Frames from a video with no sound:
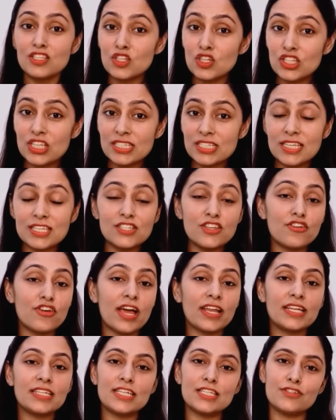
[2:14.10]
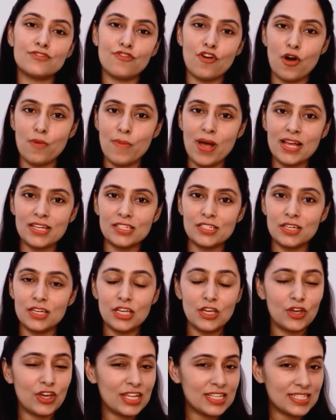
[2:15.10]
So this is the writing test format.
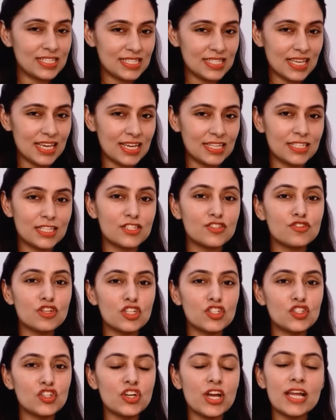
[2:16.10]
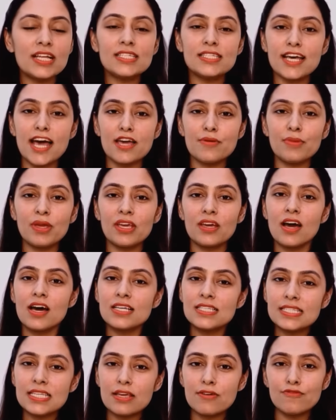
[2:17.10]
You can see the structure and timing
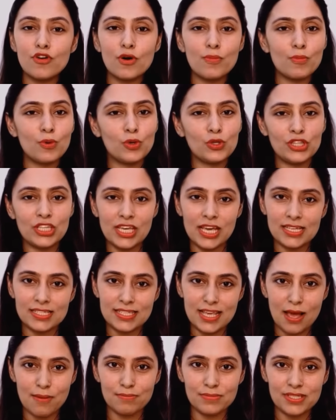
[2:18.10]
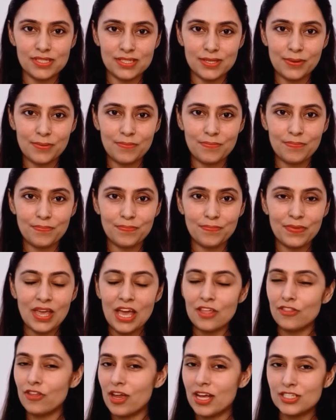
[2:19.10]
are same for both the exams.
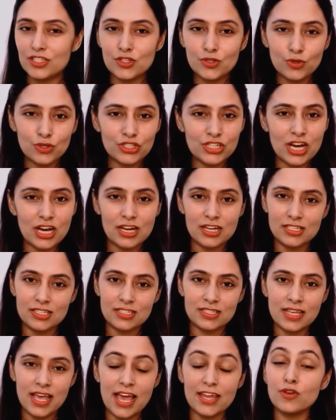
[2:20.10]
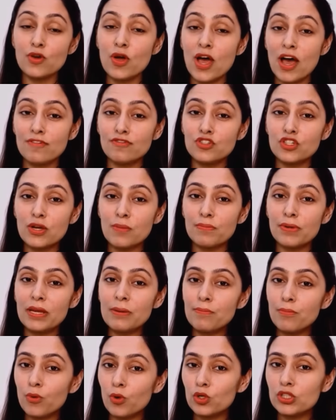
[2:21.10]
There are 2 tasks and you have to
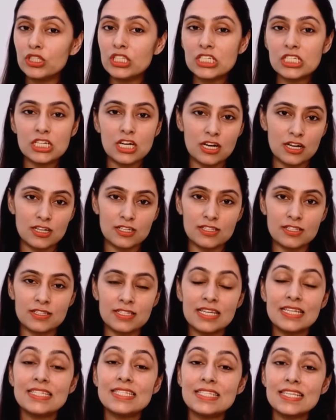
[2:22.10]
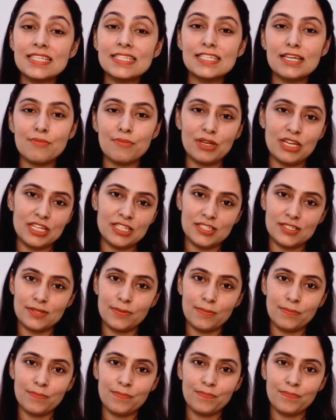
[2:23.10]
complete both the tasks in 60
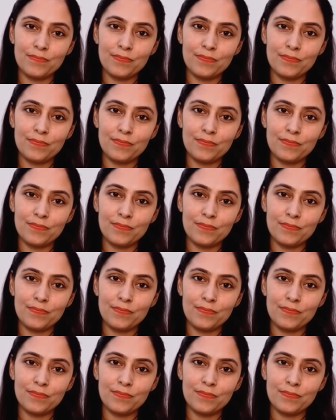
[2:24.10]
minutes.